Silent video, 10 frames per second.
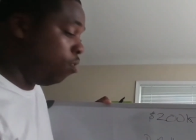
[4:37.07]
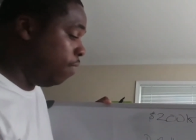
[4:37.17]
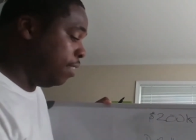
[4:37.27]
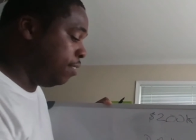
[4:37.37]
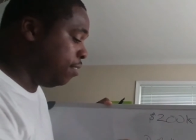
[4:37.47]

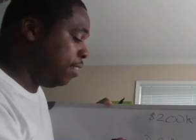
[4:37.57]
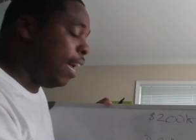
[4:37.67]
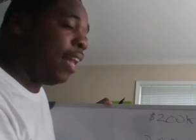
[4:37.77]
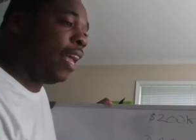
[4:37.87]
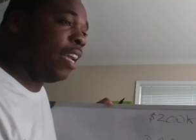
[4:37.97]
Right? This is
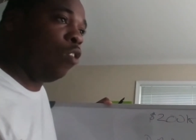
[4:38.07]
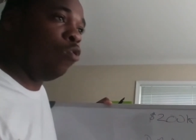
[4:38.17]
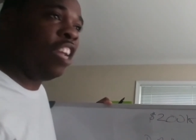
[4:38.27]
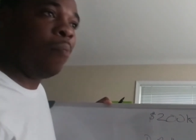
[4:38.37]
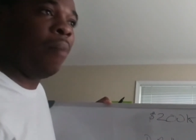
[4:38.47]
not like no
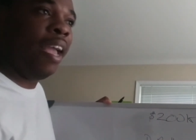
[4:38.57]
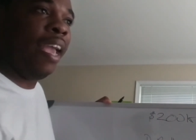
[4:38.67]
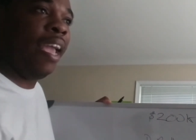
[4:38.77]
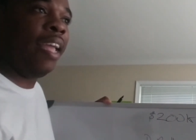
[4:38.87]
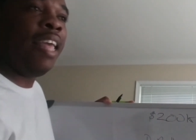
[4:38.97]
shake my
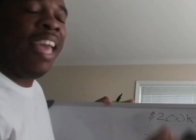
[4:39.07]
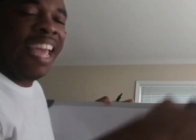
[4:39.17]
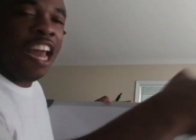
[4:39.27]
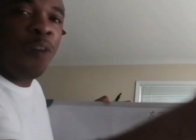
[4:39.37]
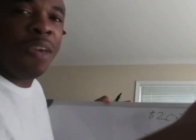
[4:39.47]
hand
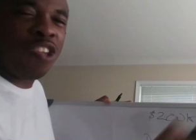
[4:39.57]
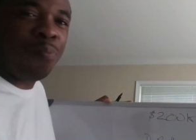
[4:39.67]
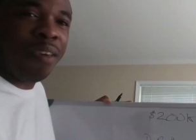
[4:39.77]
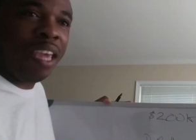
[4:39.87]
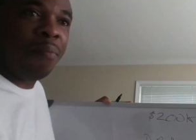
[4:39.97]
and I'll make you
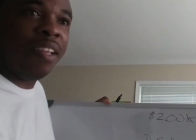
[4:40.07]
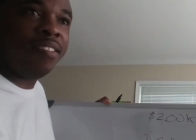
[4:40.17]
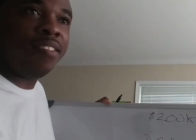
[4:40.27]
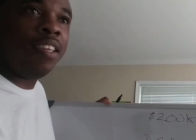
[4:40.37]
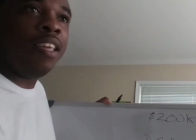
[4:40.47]

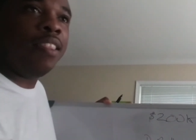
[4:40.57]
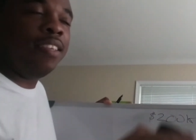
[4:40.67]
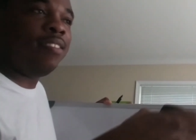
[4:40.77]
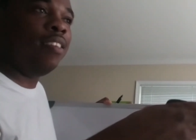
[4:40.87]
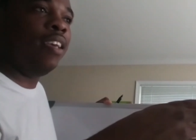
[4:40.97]
payments.
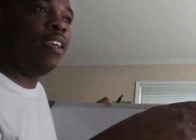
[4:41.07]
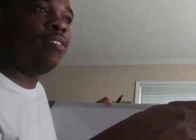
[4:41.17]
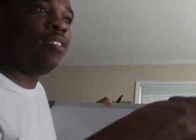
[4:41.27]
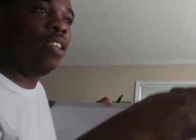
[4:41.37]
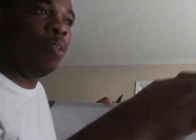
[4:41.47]
This
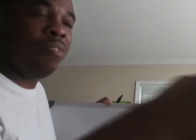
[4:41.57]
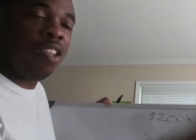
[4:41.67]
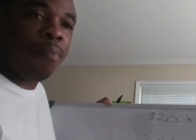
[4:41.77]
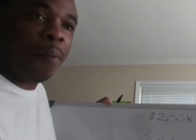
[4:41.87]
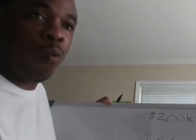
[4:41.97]
is let me see
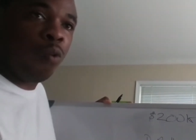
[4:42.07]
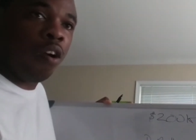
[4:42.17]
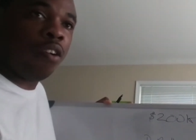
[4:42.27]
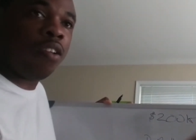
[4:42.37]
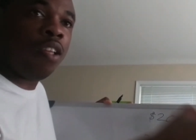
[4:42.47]
the
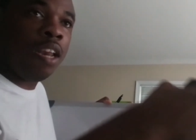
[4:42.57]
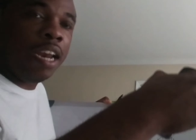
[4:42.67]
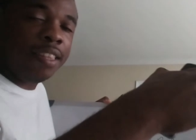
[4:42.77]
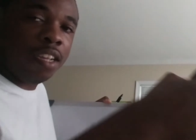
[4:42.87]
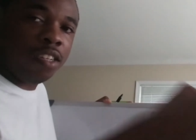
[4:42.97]
paperwork.
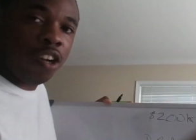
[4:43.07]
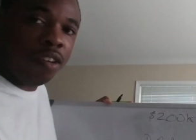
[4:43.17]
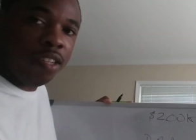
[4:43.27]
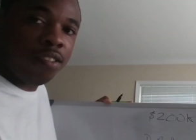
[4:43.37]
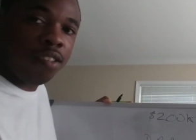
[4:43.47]
Let the
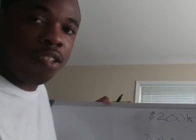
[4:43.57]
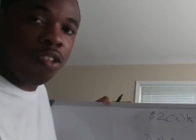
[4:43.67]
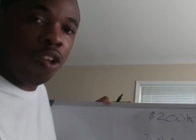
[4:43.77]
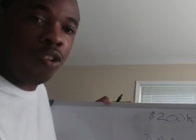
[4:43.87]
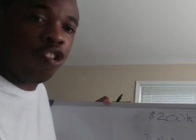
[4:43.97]
attorneys,
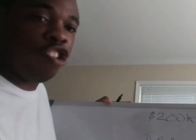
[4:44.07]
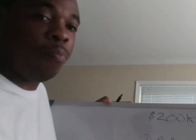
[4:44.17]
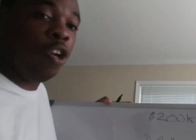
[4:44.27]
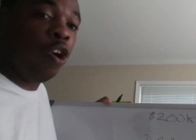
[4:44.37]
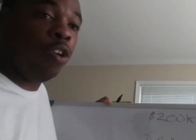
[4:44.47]
you know, you
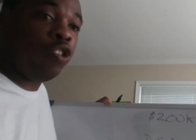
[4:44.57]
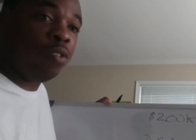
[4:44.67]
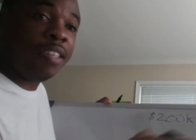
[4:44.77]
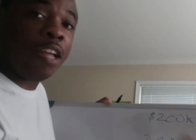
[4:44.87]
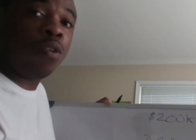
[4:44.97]
should be going to
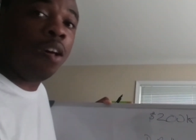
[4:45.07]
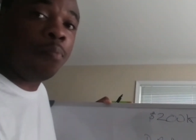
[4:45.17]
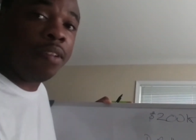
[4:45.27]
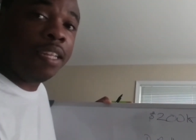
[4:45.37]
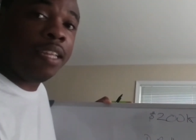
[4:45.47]
a title
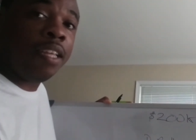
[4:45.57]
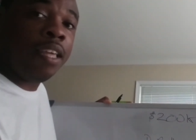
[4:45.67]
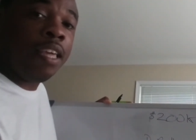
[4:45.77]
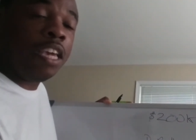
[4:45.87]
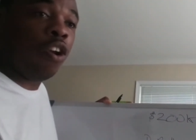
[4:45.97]
company
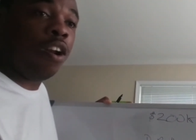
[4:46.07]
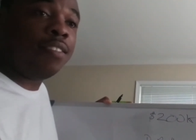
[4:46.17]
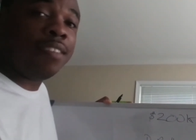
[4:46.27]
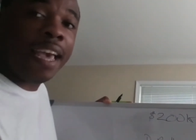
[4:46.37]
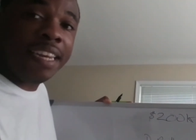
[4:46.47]
in order to
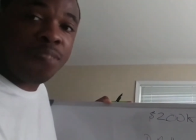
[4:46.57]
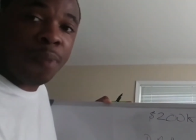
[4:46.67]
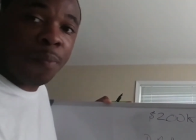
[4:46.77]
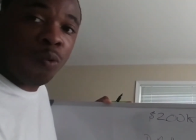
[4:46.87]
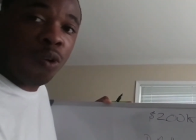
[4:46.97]
sign these
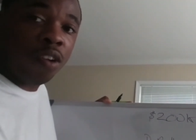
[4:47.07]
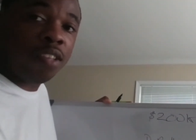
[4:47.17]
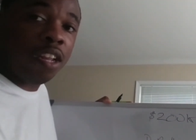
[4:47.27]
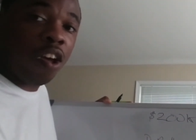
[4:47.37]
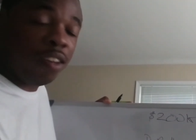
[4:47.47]

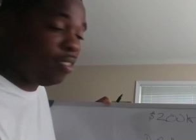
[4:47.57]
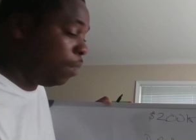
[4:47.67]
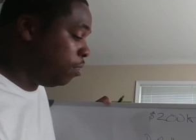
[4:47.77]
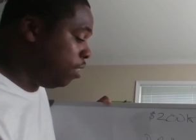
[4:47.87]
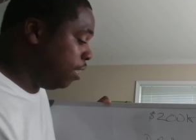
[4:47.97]
paperworks and all these
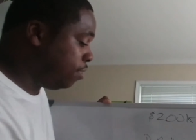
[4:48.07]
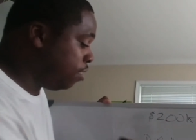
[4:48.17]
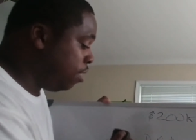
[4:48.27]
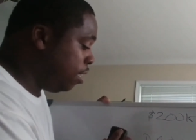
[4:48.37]
type of things.